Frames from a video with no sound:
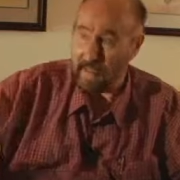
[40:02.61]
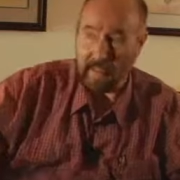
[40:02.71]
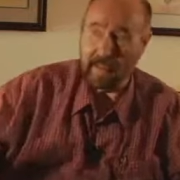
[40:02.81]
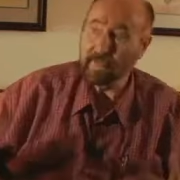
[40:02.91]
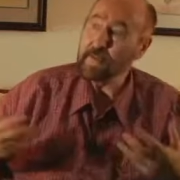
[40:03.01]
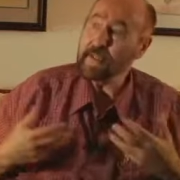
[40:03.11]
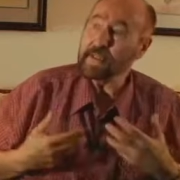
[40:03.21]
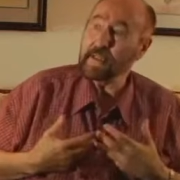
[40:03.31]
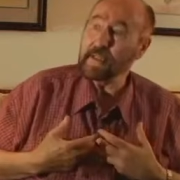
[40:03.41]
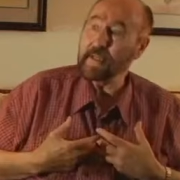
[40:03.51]
They get it from our
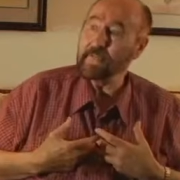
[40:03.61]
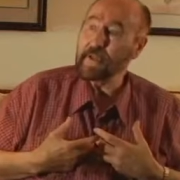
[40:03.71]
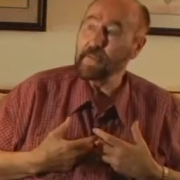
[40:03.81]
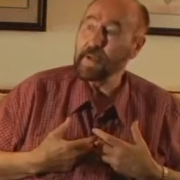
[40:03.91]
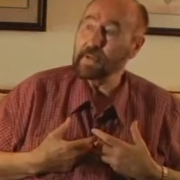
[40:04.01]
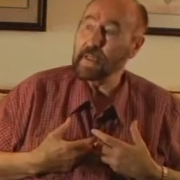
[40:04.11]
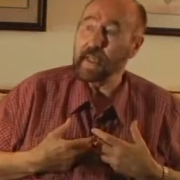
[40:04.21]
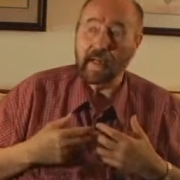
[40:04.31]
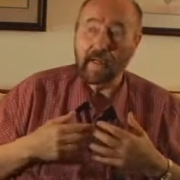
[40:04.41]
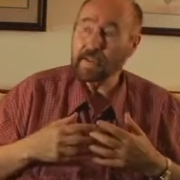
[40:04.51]
scientific community.
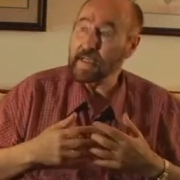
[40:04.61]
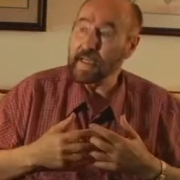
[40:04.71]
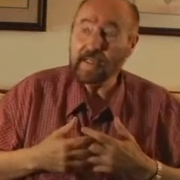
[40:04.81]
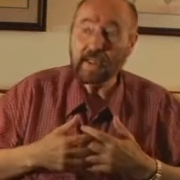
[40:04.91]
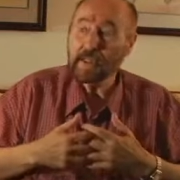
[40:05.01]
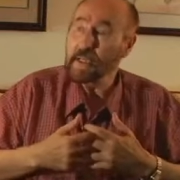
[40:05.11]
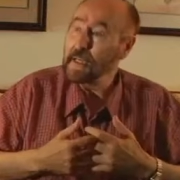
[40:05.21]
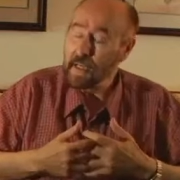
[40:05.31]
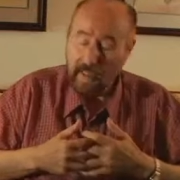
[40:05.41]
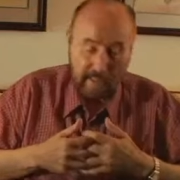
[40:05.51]
And our scientists
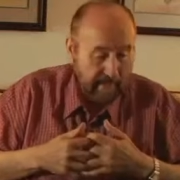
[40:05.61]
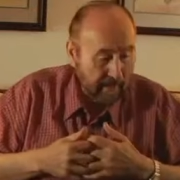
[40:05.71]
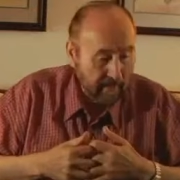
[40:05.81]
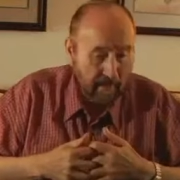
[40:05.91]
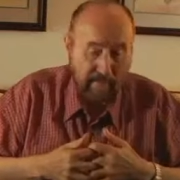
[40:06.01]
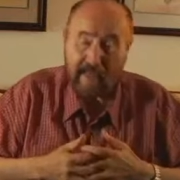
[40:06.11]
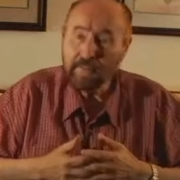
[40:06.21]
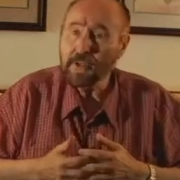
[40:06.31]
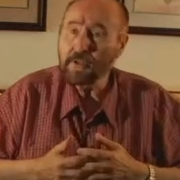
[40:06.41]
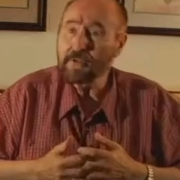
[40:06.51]
tell them
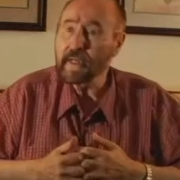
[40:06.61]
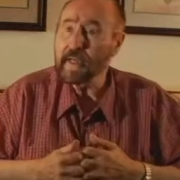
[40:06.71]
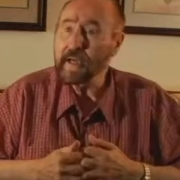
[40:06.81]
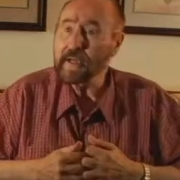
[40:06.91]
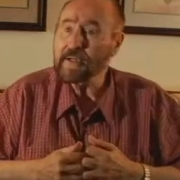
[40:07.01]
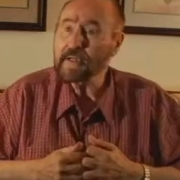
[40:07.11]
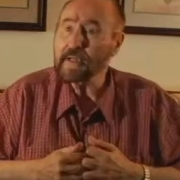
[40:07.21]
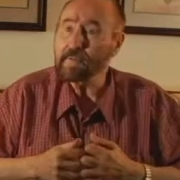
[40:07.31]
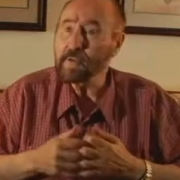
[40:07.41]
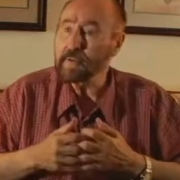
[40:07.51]
absolutely
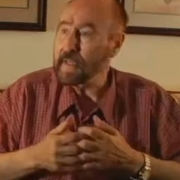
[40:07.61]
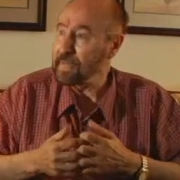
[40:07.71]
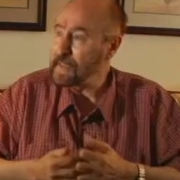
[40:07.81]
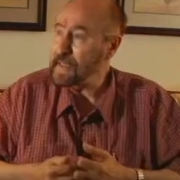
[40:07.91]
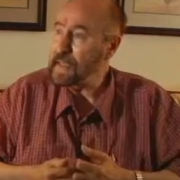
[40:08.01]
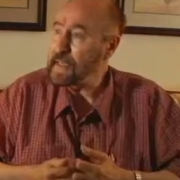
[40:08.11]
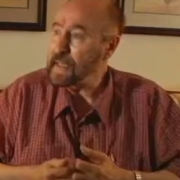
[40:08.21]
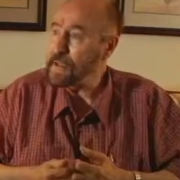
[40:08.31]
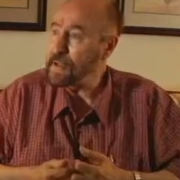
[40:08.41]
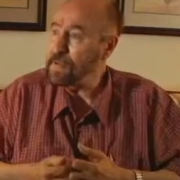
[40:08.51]
honestly with everything
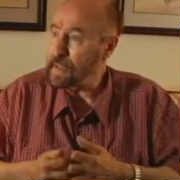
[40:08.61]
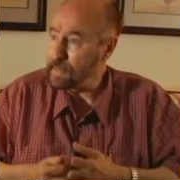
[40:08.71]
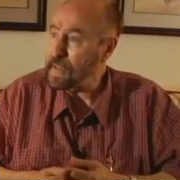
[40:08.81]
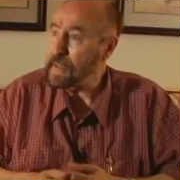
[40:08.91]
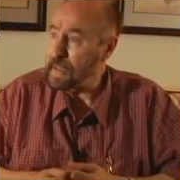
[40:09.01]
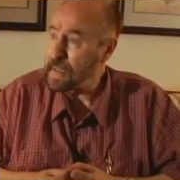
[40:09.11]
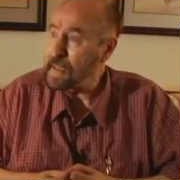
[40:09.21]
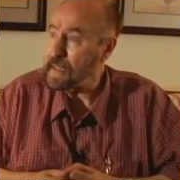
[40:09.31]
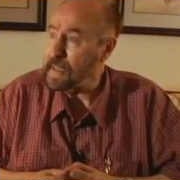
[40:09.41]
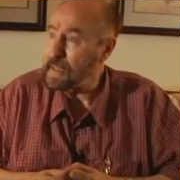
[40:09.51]
they know and with their heart
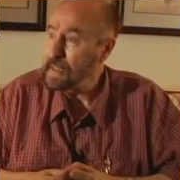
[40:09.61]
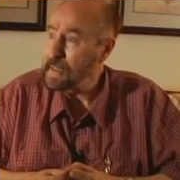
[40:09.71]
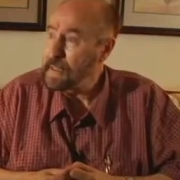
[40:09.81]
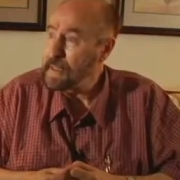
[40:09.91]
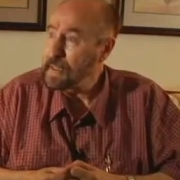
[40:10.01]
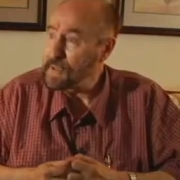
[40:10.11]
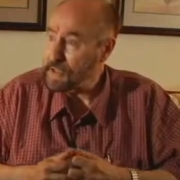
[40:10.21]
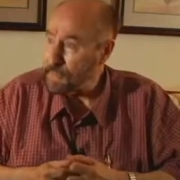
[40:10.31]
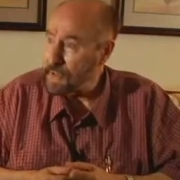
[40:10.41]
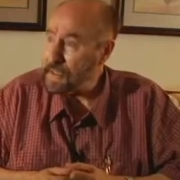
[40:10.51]
in it.
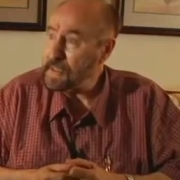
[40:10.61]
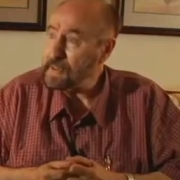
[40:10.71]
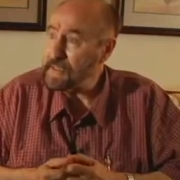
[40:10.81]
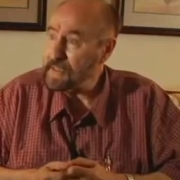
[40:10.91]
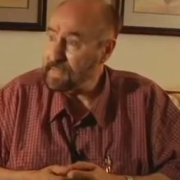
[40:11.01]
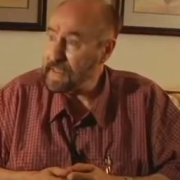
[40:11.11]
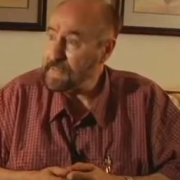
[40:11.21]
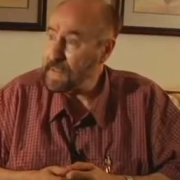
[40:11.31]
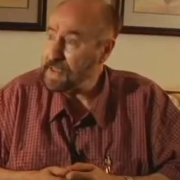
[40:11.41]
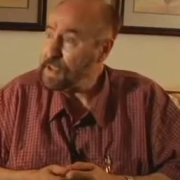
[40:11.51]
Mr. President, Mr. Vice
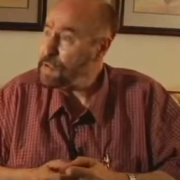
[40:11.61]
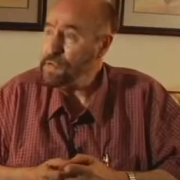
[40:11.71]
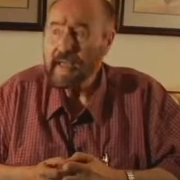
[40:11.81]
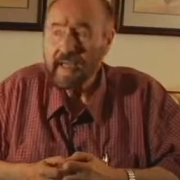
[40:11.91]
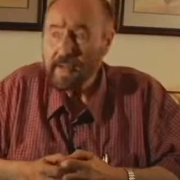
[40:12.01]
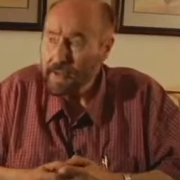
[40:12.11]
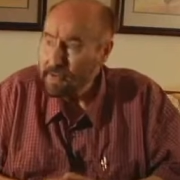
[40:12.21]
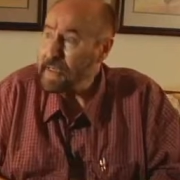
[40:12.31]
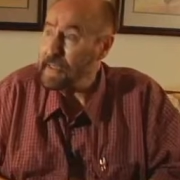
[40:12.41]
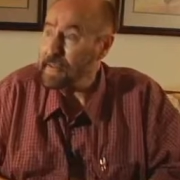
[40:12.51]
President, you can't
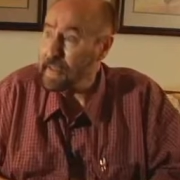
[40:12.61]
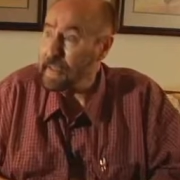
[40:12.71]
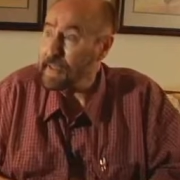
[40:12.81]
do anything